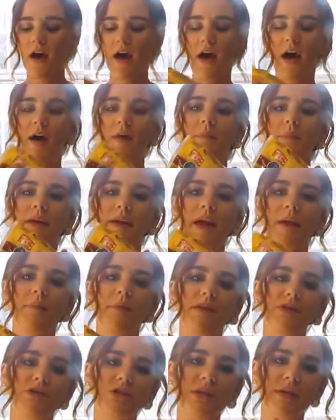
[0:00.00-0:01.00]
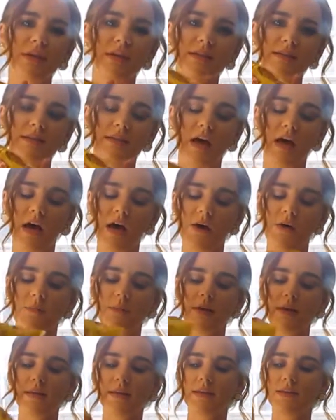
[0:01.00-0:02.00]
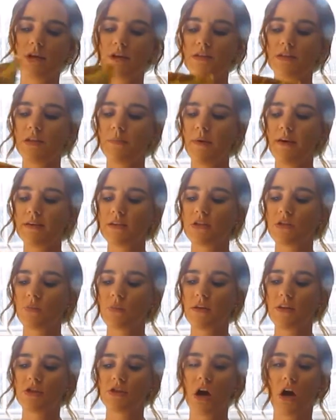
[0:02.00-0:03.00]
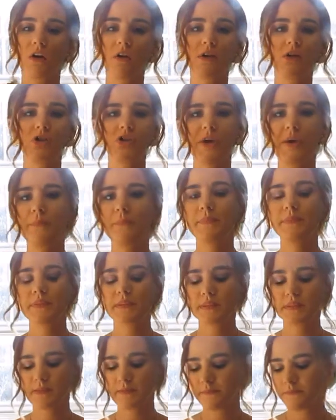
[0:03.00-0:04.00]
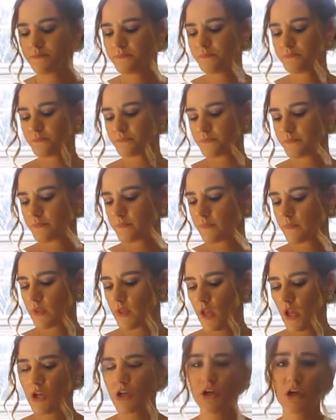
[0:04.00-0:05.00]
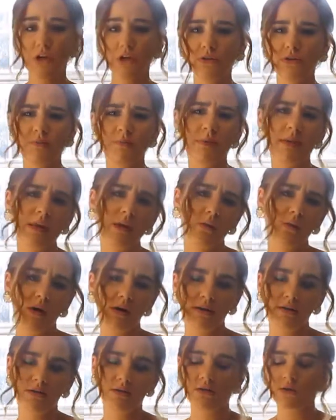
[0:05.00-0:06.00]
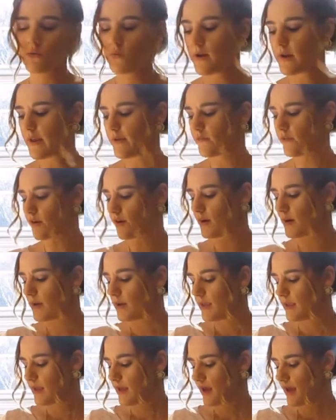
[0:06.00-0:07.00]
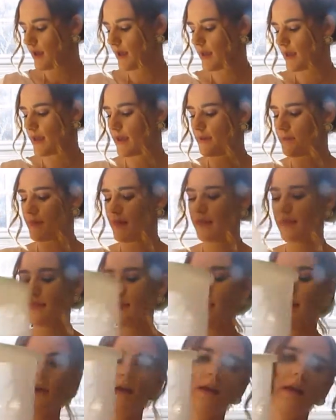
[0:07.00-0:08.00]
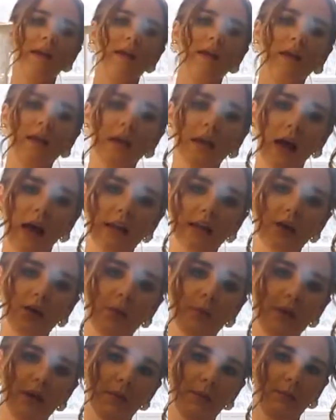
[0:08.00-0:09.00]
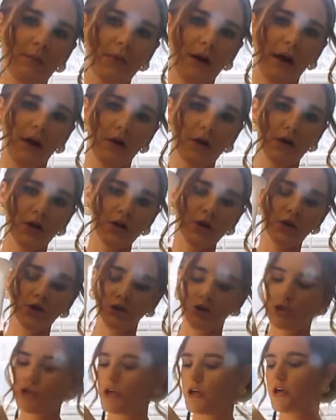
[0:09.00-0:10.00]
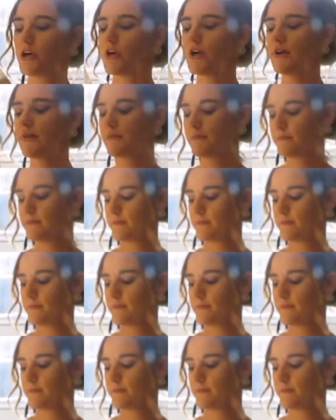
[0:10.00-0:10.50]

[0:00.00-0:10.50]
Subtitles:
Like I mentioned, these are semi-sweet chocolate chips, and you can use mini ones or whatever. And then a little bit of brown sugar.